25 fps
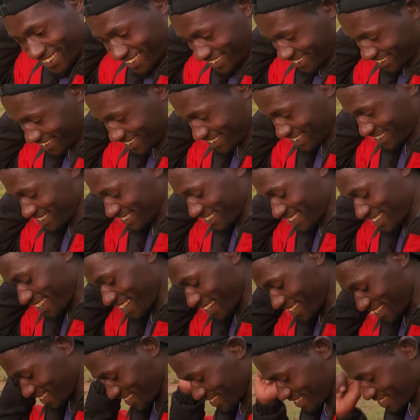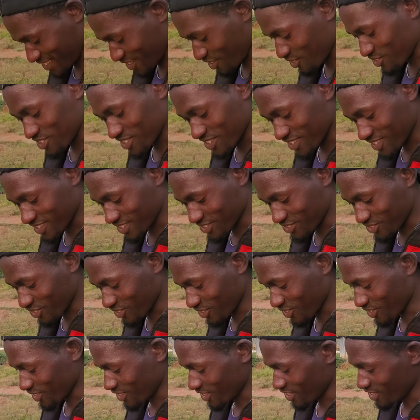Yes, guys, and that's how it is.
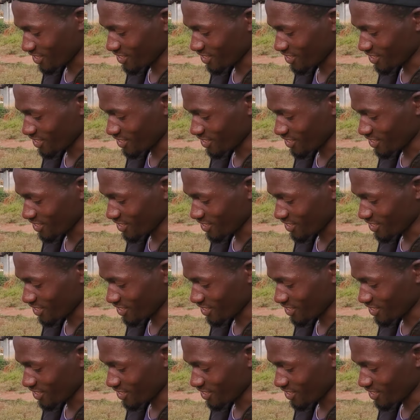So